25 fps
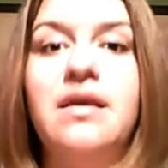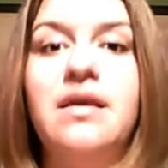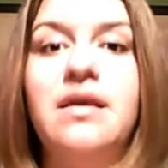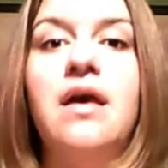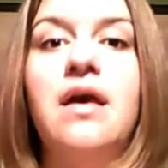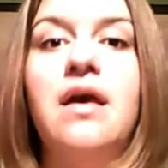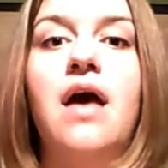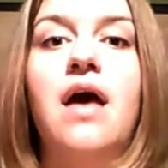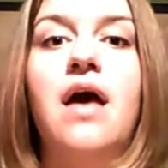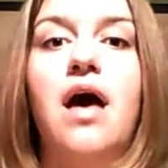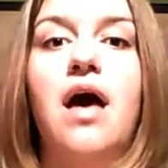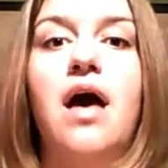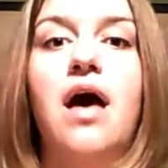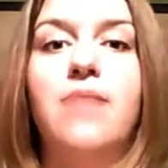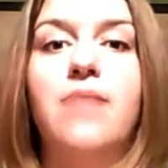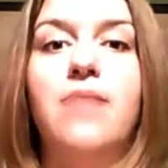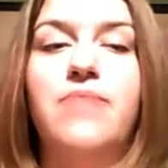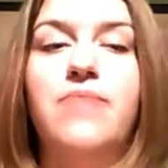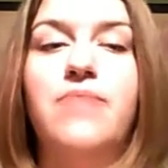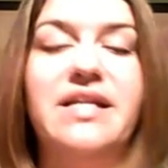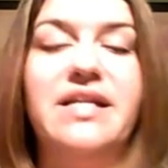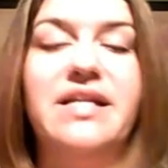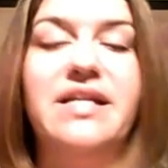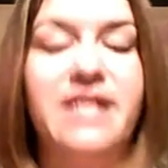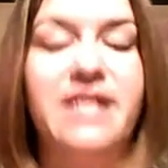
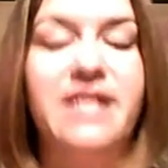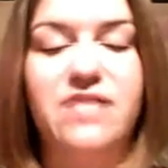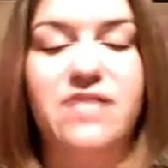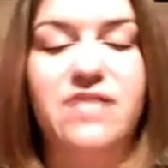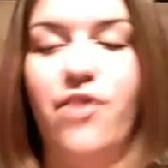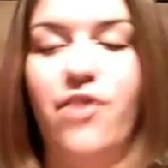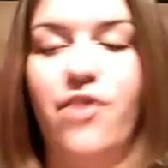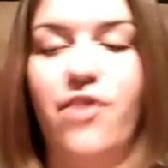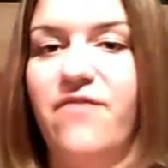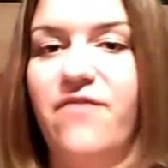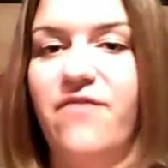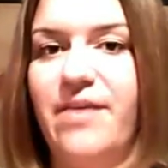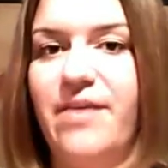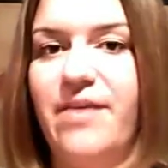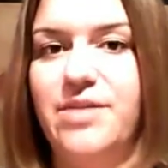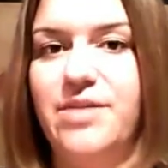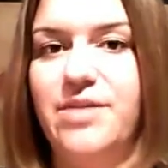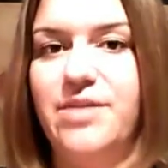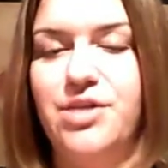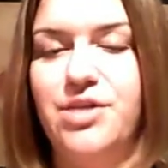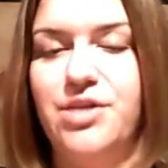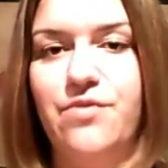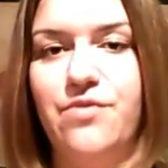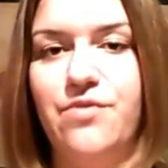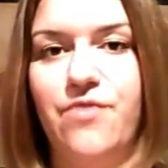plane tickets for our family
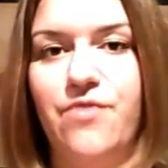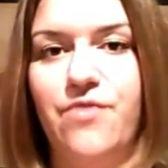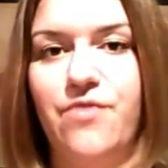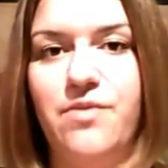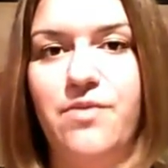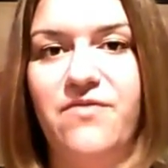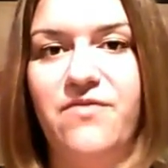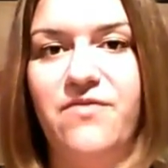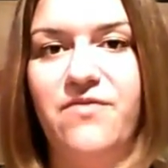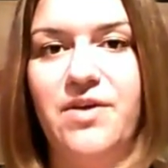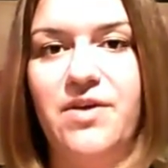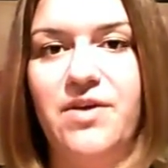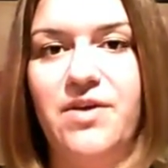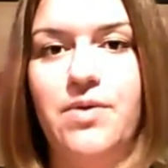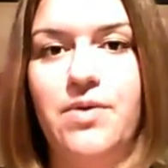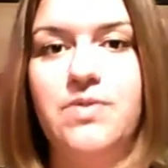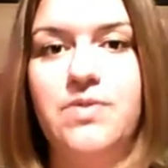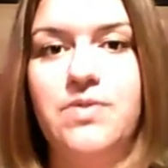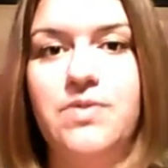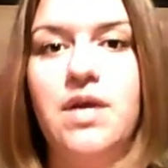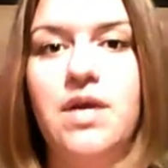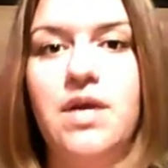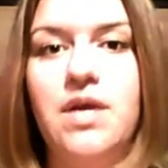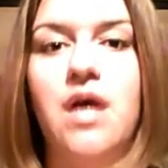to and from the field,